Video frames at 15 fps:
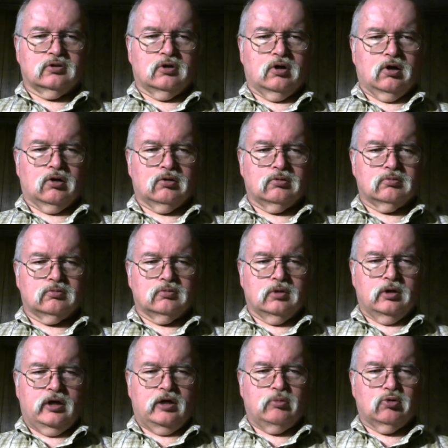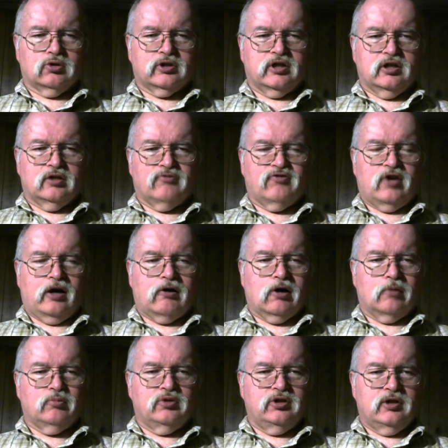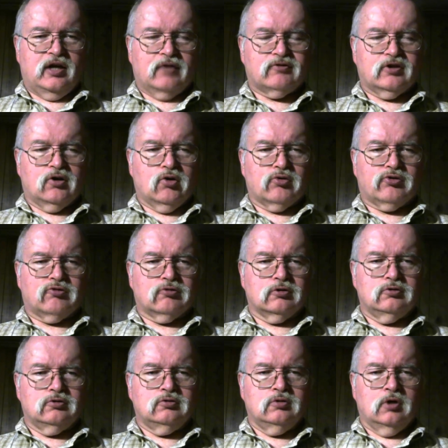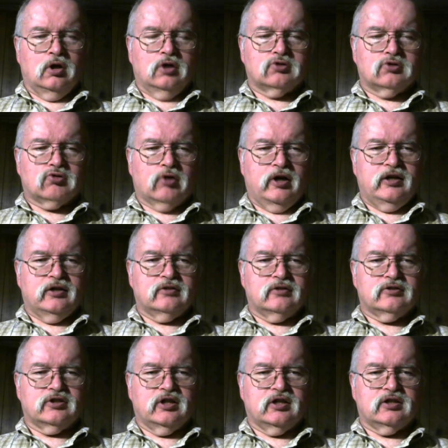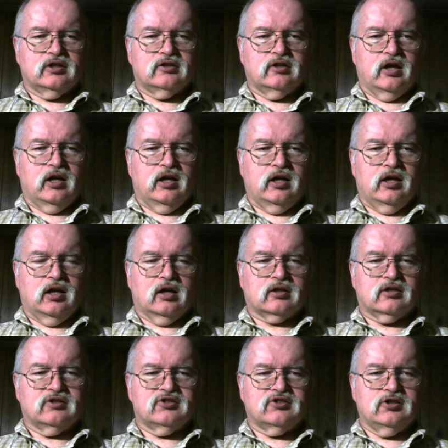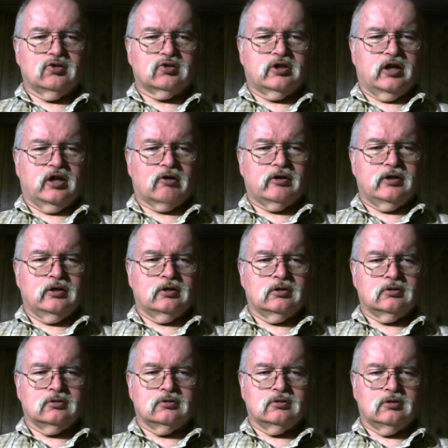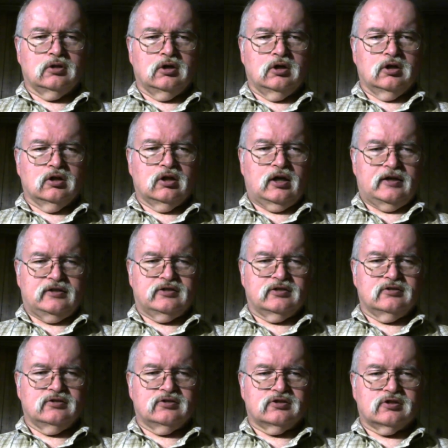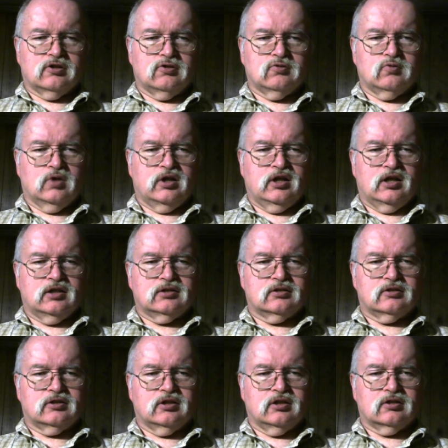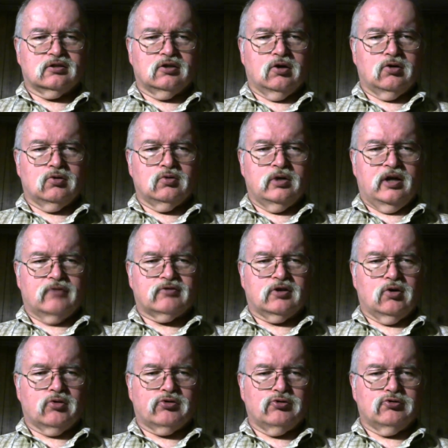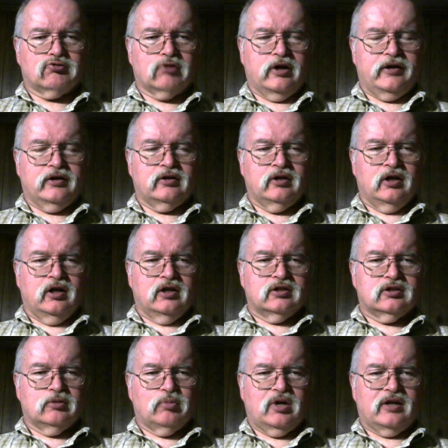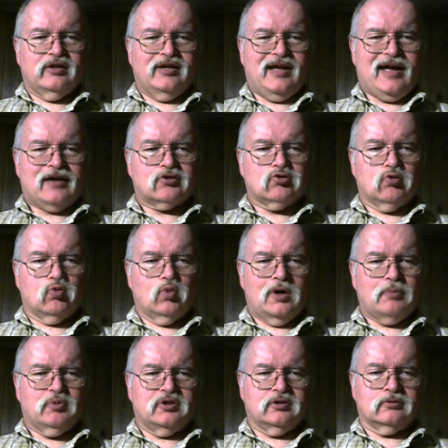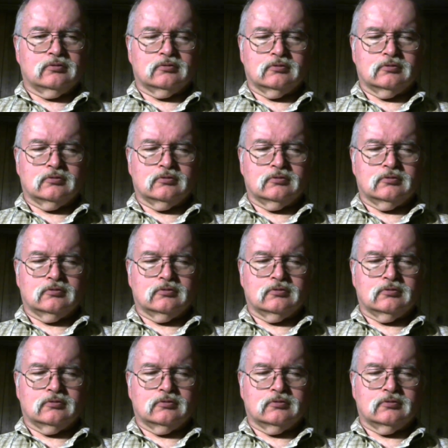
are able to get a firearm. You have to go through training to get a concealed carry license, so why not have to go through training to buy the actual weapon?